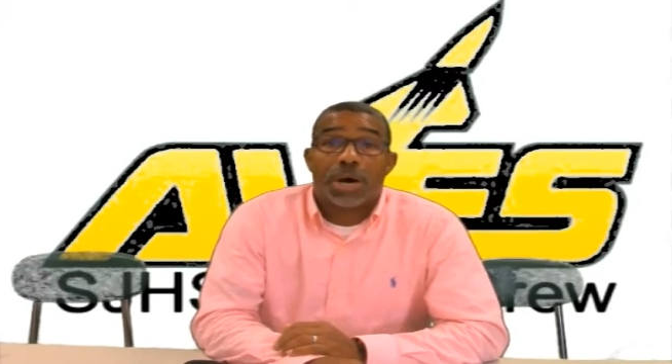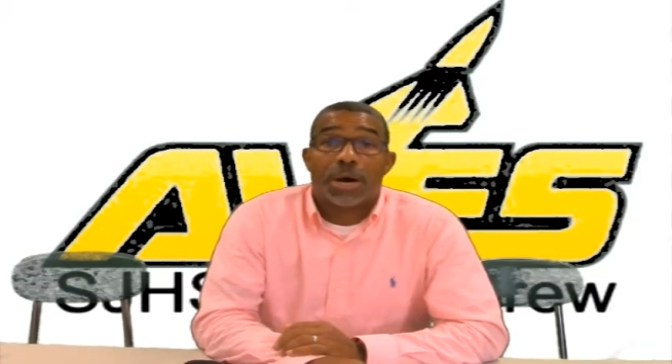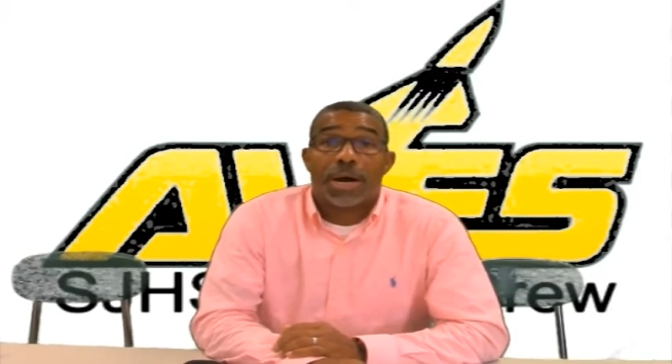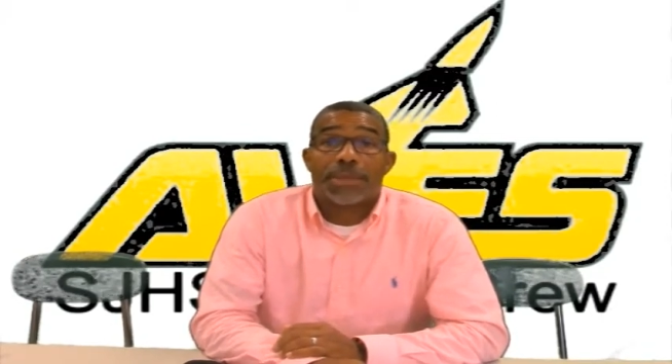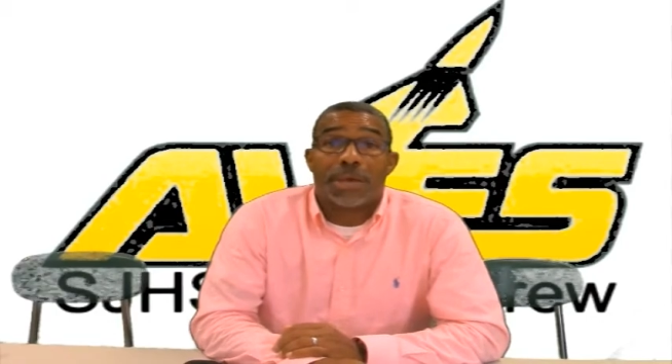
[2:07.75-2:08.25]

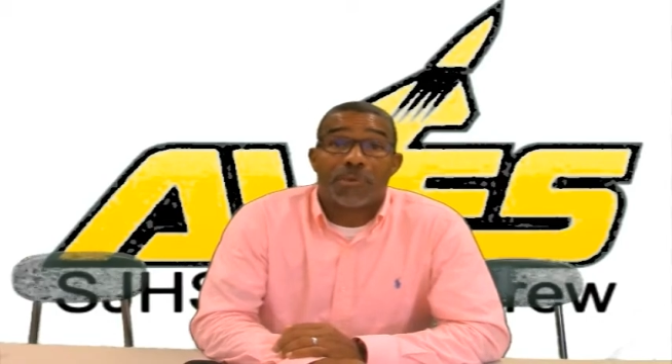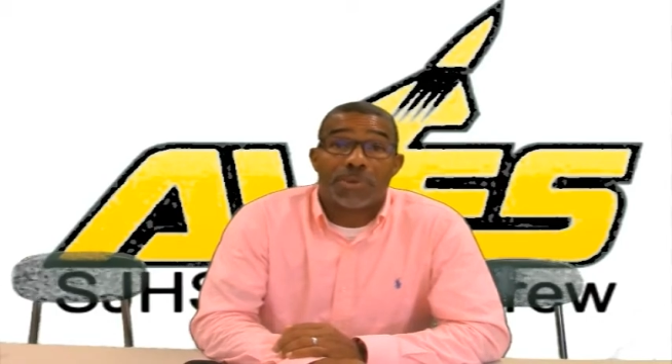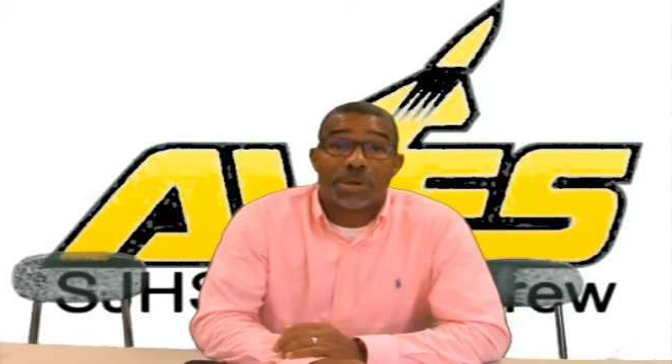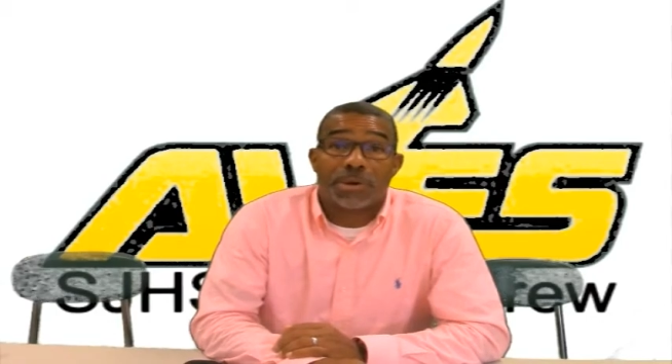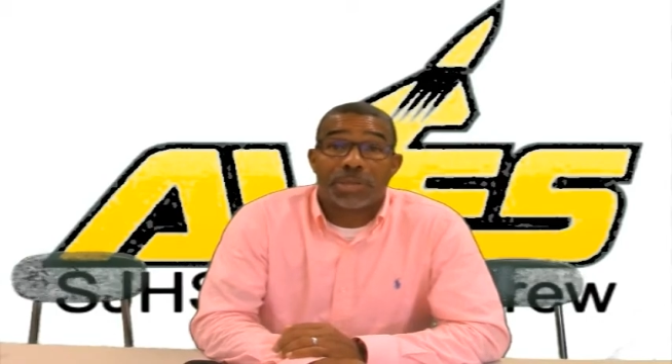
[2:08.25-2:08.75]
All right, they will
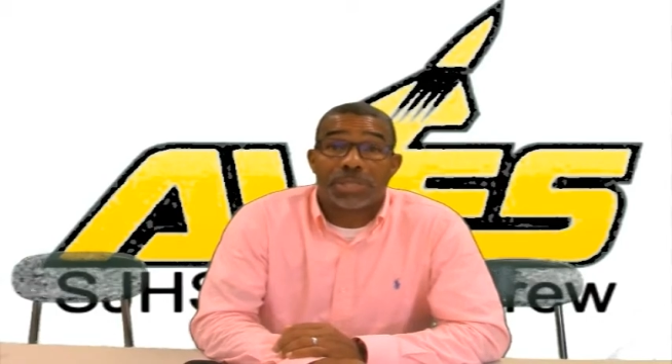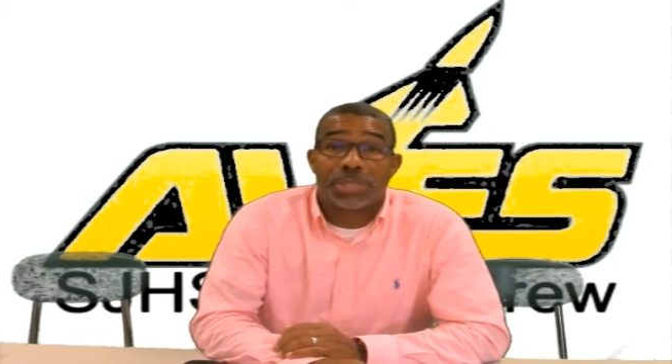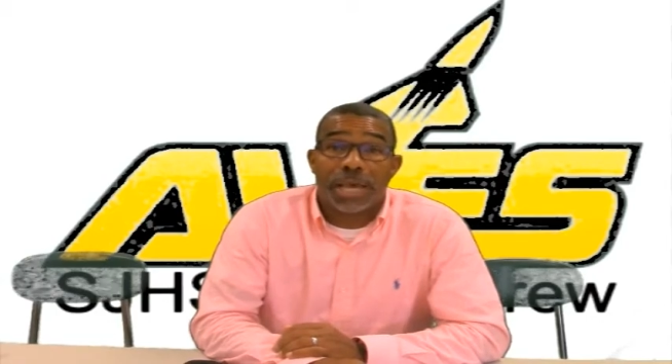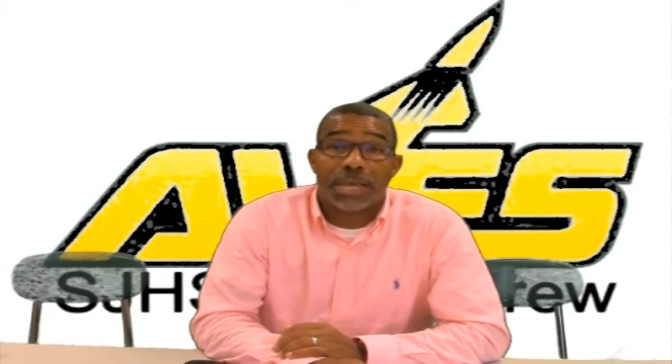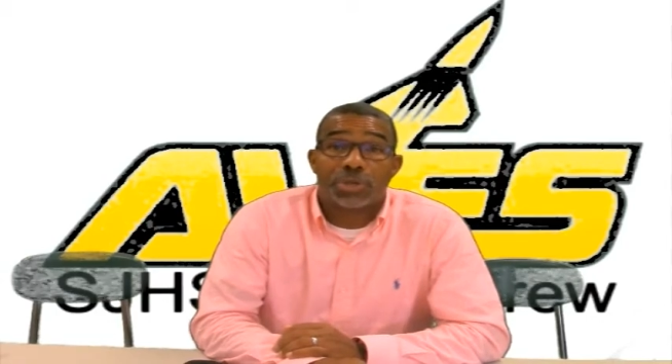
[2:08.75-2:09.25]
meet on the
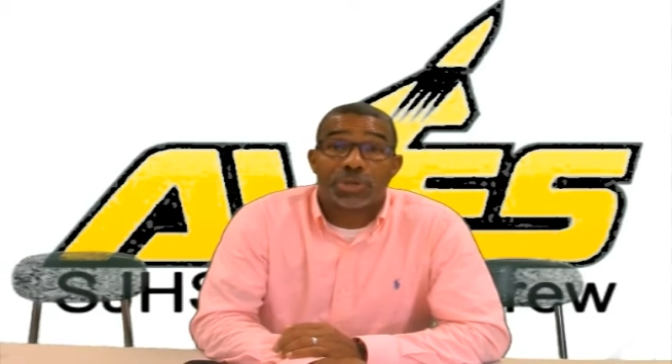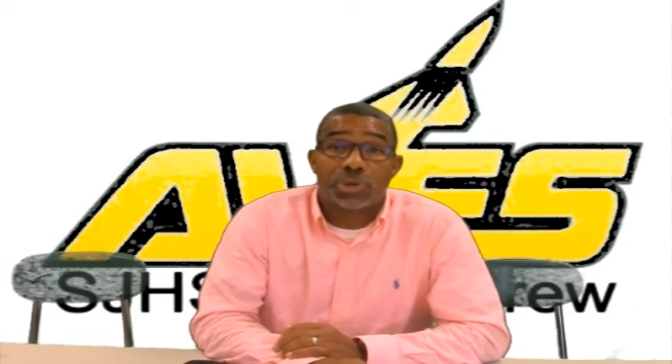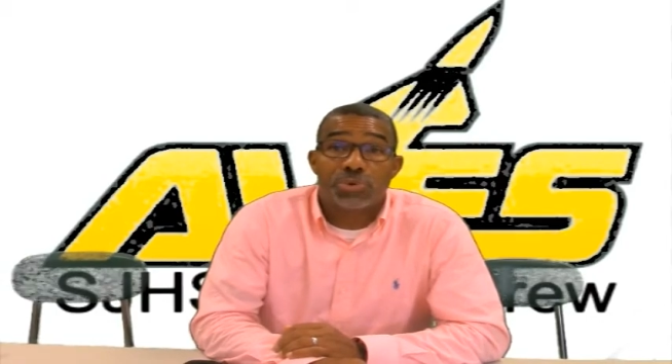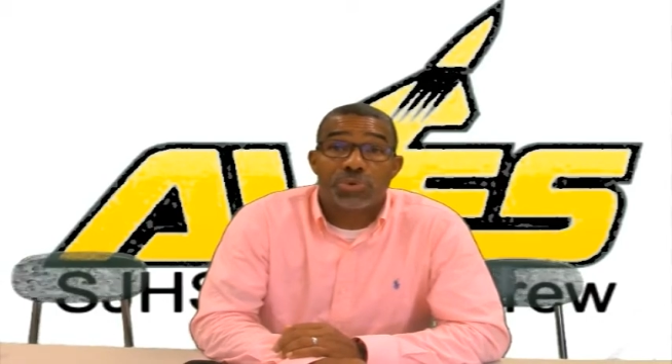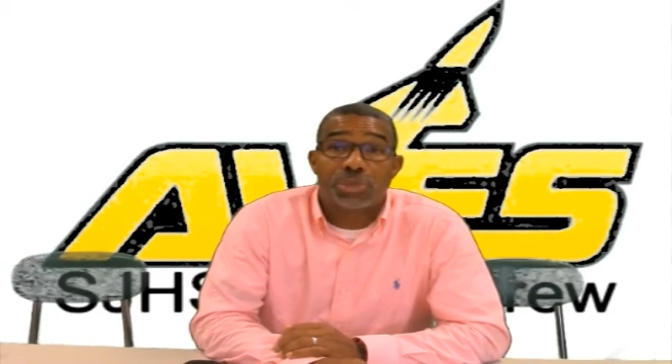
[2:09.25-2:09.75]
second
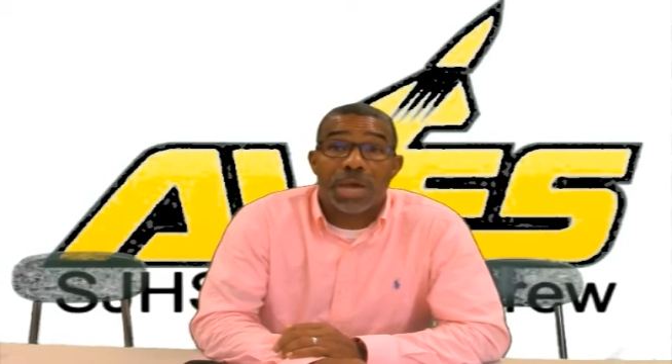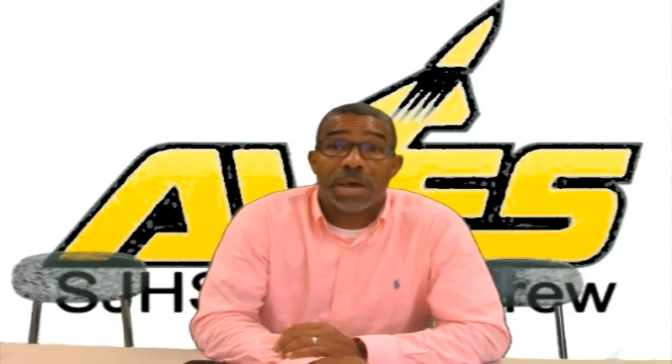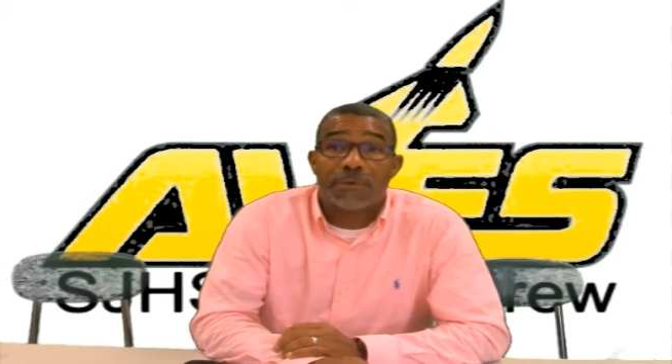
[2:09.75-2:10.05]
Tuesday